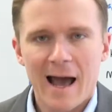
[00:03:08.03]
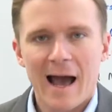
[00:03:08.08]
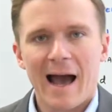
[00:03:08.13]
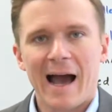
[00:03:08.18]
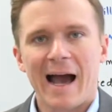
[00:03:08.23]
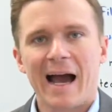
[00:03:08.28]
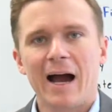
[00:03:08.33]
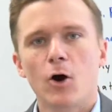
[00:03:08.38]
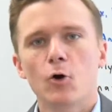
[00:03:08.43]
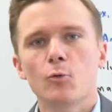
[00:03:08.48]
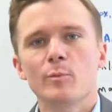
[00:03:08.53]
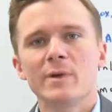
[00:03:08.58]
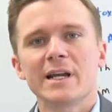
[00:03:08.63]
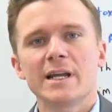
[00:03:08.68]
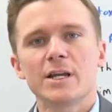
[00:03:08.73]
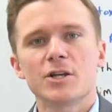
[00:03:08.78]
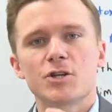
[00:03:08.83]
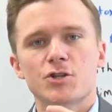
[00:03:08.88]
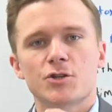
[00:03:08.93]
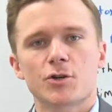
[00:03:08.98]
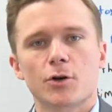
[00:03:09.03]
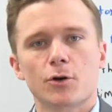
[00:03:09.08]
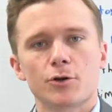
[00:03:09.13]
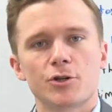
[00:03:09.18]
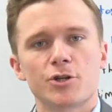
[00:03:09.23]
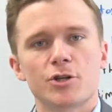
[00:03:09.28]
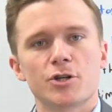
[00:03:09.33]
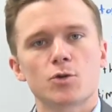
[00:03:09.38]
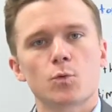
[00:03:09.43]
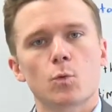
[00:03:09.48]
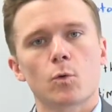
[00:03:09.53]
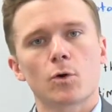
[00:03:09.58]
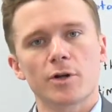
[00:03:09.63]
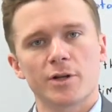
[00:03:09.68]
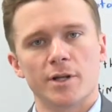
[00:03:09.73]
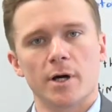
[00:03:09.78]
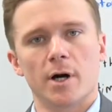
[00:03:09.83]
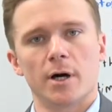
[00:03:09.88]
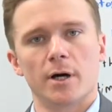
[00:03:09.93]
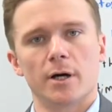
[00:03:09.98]
how many searches were
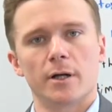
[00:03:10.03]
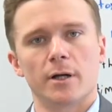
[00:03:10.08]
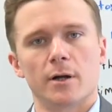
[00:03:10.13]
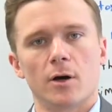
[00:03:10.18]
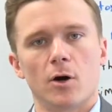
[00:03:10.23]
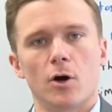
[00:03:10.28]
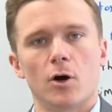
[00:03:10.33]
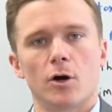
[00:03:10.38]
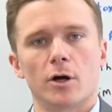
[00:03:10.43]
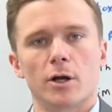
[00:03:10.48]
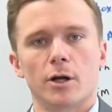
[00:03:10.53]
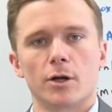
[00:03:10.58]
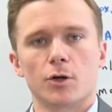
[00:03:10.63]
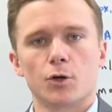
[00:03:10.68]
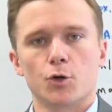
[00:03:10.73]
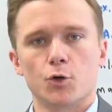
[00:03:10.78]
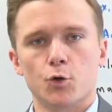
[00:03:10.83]
done on